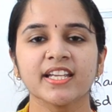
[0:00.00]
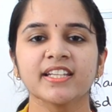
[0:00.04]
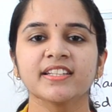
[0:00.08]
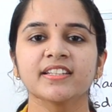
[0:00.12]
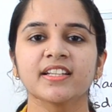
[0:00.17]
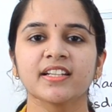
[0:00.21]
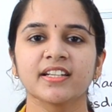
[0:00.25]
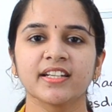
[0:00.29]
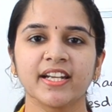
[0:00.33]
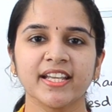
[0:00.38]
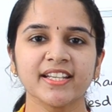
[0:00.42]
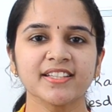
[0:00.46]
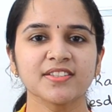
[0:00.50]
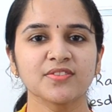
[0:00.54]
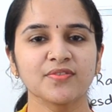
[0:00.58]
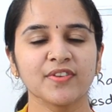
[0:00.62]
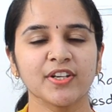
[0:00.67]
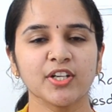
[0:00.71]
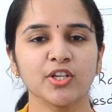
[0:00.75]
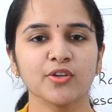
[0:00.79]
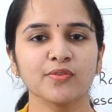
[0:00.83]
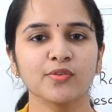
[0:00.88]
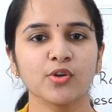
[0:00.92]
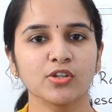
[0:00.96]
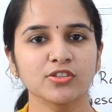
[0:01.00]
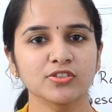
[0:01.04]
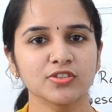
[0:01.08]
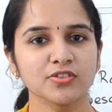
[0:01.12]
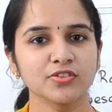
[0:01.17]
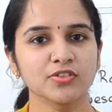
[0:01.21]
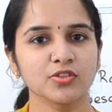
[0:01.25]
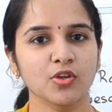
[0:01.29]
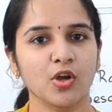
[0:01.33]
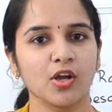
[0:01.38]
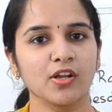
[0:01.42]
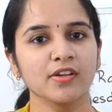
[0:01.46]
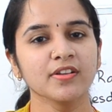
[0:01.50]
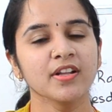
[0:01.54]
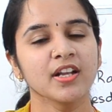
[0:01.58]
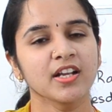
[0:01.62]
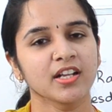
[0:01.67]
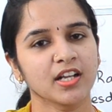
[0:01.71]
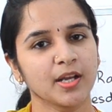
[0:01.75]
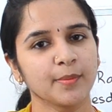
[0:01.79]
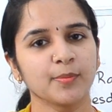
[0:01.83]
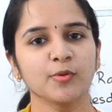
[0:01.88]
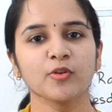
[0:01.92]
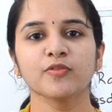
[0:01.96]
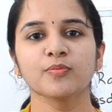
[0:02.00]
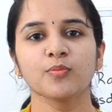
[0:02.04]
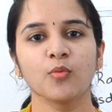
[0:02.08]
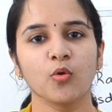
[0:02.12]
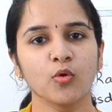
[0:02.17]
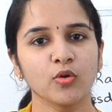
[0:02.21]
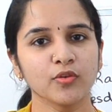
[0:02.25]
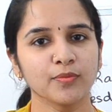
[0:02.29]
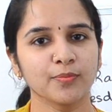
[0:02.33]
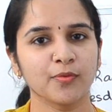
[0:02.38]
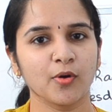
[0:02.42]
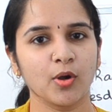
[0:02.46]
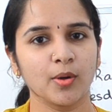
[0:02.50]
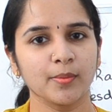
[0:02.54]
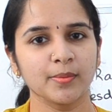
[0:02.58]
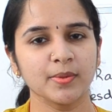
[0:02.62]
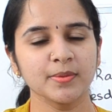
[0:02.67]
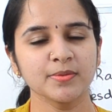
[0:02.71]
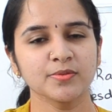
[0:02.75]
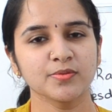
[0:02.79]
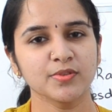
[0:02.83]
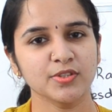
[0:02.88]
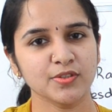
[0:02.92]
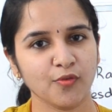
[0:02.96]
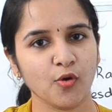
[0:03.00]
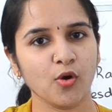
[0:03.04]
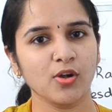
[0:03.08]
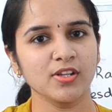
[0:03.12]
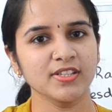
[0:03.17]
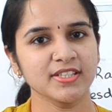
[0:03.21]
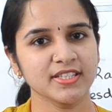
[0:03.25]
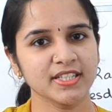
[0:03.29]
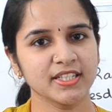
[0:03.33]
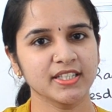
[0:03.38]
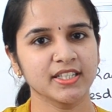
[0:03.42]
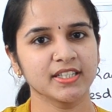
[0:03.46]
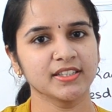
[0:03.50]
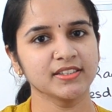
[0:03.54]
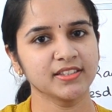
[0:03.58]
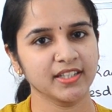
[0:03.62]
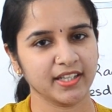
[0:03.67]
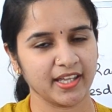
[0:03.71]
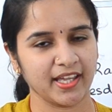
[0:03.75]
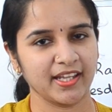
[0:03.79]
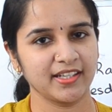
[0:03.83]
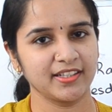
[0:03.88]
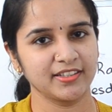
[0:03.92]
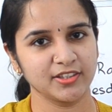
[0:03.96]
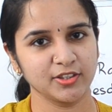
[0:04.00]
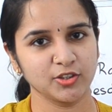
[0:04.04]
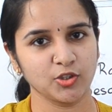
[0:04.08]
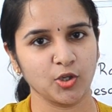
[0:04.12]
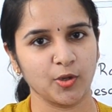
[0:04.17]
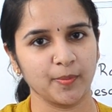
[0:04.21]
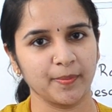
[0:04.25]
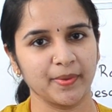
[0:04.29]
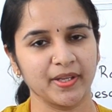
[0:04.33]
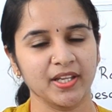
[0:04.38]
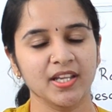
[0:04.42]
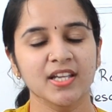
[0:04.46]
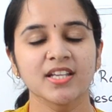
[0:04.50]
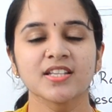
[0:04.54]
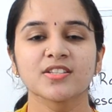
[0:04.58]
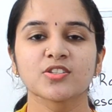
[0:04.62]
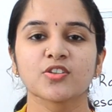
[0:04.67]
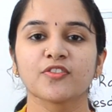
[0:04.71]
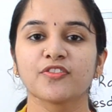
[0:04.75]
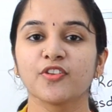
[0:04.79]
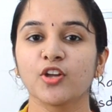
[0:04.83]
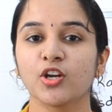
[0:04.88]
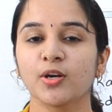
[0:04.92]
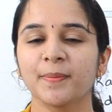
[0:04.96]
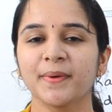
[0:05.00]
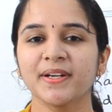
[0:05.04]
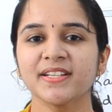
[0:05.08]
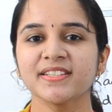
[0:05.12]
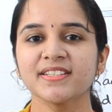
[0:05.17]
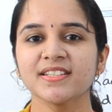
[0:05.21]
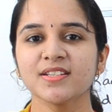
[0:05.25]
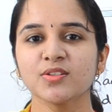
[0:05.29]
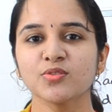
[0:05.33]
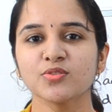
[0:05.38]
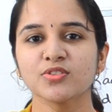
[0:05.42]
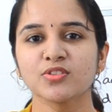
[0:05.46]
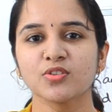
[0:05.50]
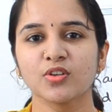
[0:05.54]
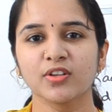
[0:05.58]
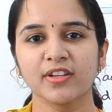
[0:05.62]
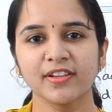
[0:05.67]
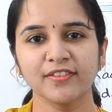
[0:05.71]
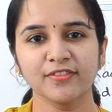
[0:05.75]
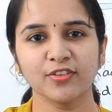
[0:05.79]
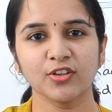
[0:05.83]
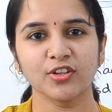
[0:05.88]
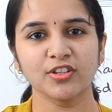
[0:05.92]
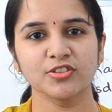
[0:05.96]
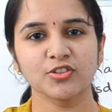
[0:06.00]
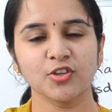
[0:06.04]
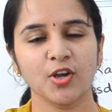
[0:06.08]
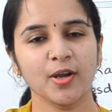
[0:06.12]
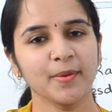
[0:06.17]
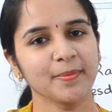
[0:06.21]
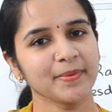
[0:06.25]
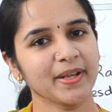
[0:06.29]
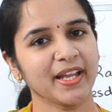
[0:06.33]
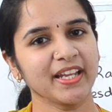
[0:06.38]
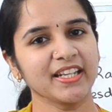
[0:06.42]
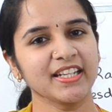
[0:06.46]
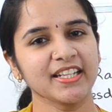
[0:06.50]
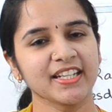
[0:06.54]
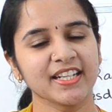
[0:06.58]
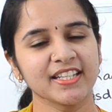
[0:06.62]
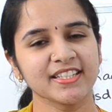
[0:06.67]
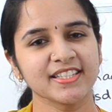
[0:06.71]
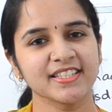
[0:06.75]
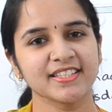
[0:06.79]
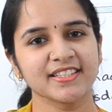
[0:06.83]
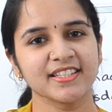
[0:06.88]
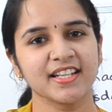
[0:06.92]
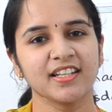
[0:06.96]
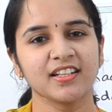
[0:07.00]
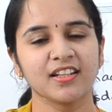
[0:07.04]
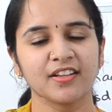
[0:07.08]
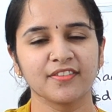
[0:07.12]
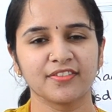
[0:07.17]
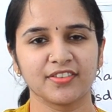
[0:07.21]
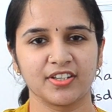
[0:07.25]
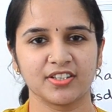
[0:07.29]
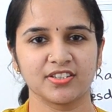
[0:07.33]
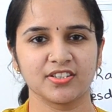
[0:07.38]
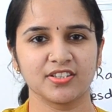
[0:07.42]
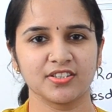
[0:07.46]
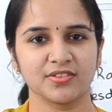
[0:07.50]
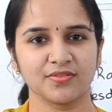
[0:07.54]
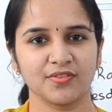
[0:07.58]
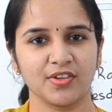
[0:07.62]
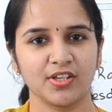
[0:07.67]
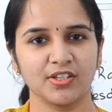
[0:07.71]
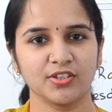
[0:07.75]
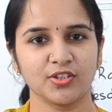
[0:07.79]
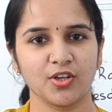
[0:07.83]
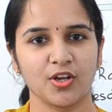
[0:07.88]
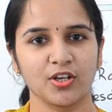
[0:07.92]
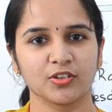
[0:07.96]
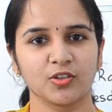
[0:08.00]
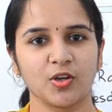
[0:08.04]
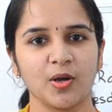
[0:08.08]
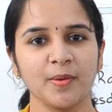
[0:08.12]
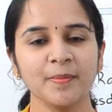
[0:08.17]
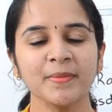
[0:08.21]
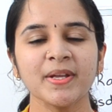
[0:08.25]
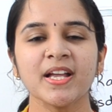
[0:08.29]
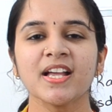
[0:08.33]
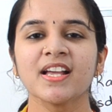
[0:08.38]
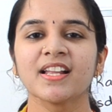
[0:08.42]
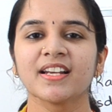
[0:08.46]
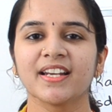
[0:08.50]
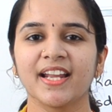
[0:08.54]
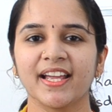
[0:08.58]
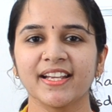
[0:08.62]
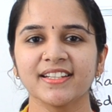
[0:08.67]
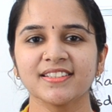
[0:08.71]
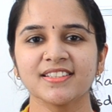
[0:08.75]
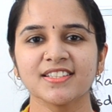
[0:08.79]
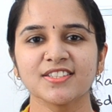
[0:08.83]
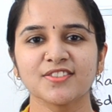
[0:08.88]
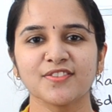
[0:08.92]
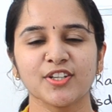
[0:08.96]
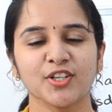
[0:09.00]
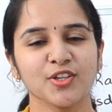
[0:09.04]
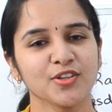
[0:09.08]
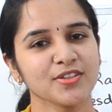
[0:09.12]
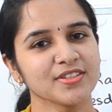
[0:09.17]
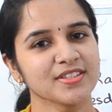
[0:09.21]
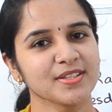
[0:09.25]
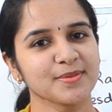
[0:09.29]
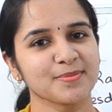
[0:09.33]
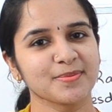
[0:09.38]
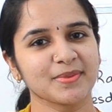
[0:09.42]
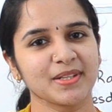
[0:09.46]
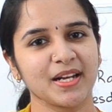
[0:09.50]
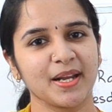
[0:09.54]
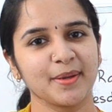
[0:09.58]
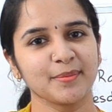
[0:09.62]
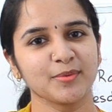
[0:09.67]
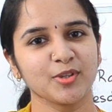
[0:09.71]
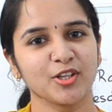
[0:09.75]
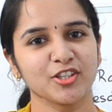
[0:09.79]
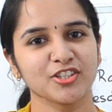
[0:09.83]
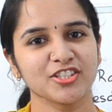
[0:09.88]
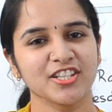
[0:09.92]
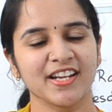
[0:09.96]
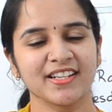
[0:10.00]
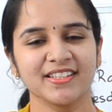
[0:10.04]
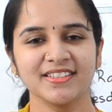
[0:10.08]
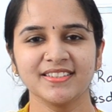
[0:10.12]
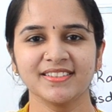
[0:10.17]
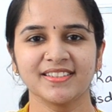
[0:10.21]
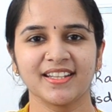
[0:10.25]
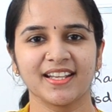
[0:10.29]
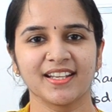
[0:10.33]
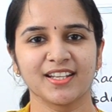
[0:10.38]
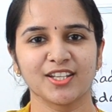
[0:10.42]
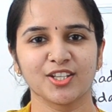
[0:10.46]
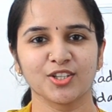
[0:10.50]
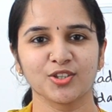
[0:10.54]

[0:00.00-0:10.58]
In the next video we will also solve couple of more problems which falls under the calendar topic. So if you are a person person who is looking for a job, kindly register in our freshersworld.com. Like this video and subscribe to our channel. Thank